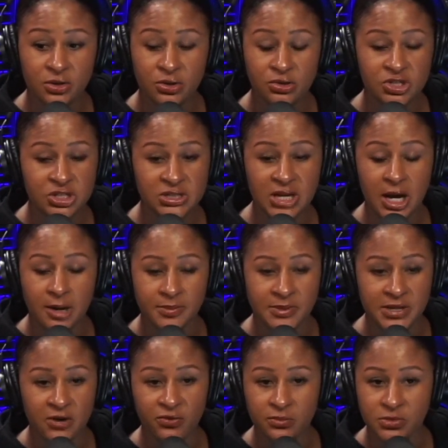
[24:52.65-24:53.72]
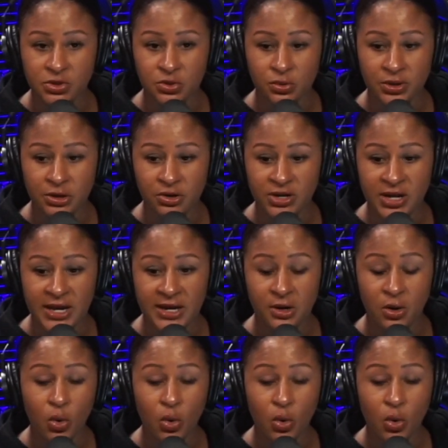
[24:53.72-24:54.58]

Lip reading: or you can just opt out from storing your data?